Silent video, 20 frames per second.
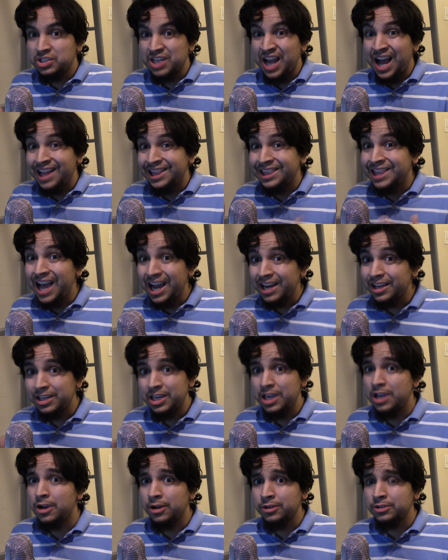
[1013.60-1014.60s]
A lot of
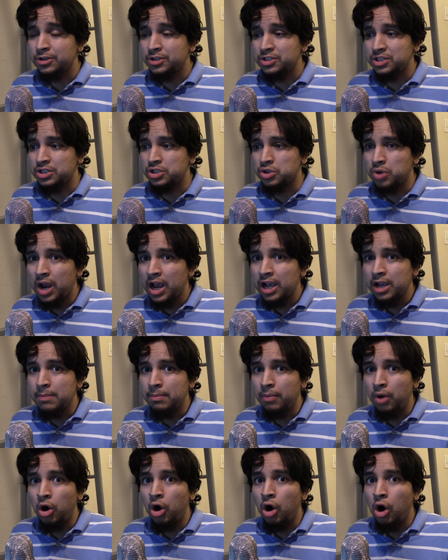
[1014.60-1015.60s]
characters in Dragon
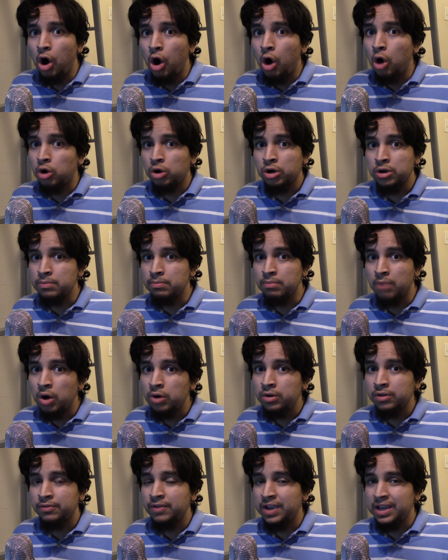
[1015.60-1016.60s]
Ball aren't
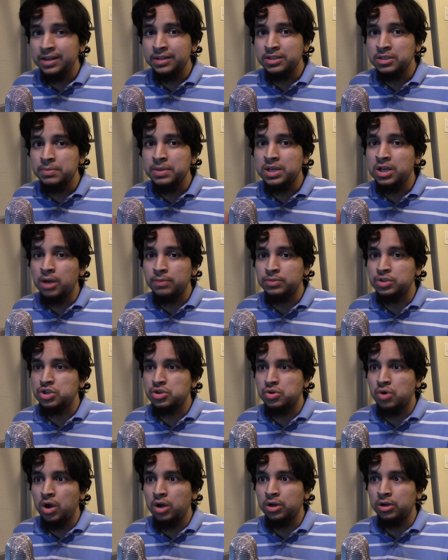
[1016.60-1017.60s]
motivated to become
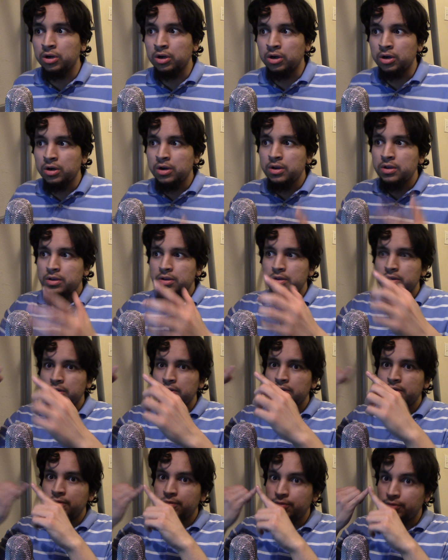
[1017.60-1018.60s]
stronger.
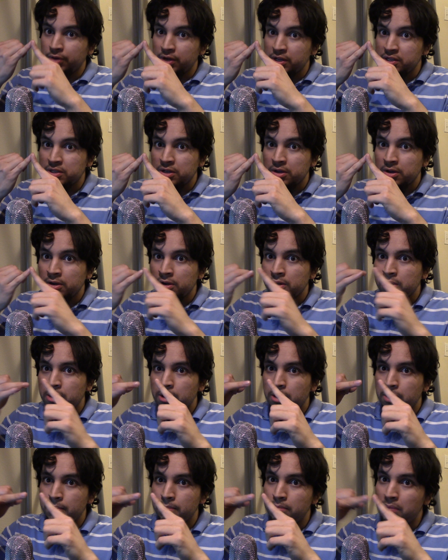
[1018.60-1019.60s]
Frieza,
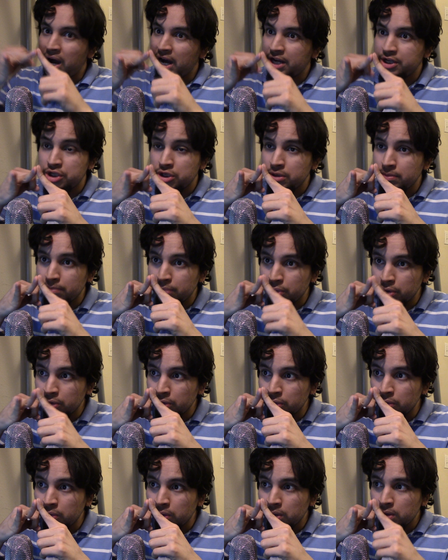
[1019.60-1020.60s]
Majin
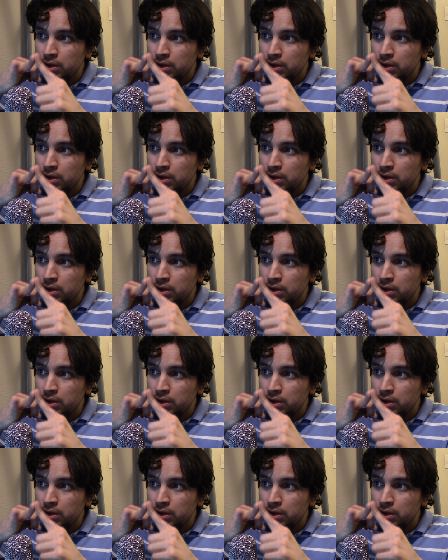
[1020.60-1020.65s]
Buu,